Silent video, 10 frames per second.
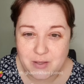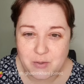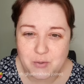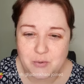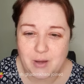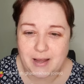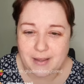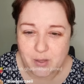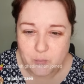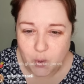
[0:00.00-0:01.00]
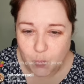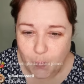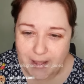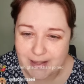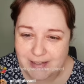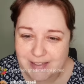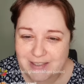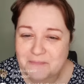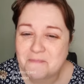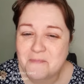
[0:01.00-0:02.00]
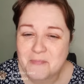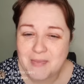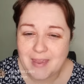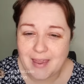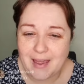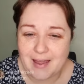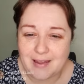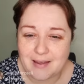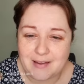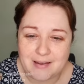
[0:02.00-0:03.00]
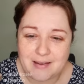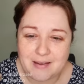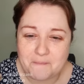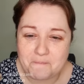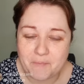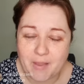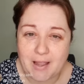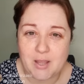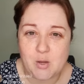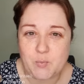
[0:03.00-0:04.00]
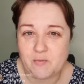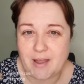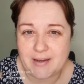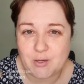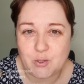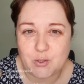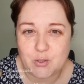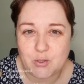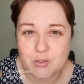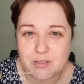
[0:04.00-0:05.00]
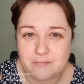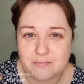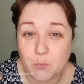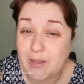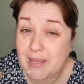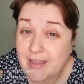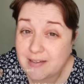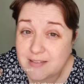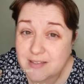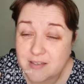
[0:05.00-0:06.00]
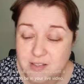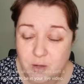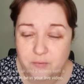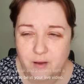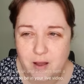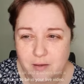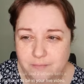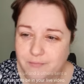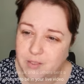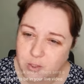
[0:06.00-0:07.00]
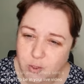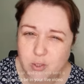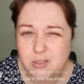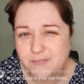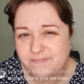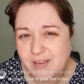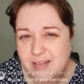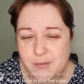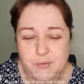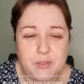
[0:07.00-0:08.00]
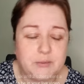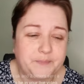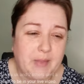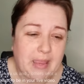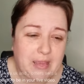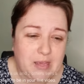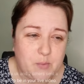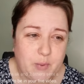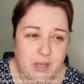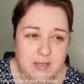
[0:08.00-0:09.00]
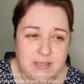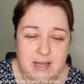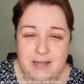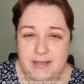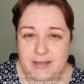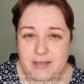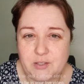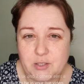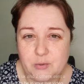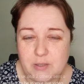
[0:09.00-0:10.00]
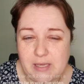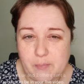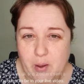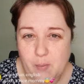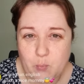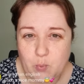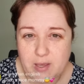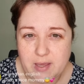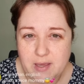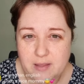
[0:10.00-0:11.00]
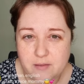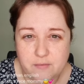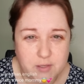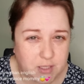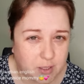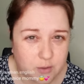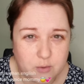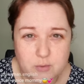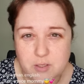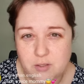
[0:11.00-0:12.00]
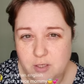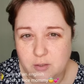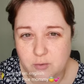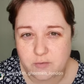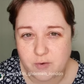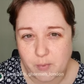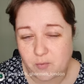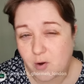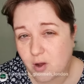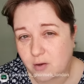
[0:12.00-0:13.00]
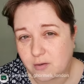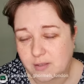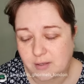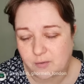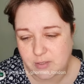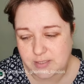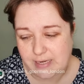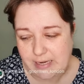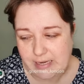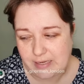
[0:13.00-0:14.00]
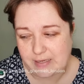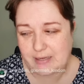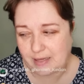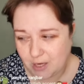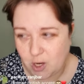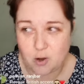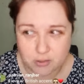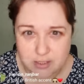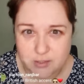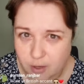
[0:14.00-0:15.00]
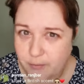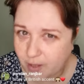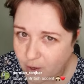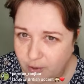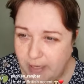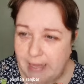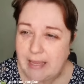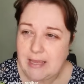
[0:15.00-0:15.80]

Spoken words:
you. I hope you're well. I hope you've had a good weekend so far. Good, I don't know, because I do keep up with videos and news from Iran. Obviously, a lot is going on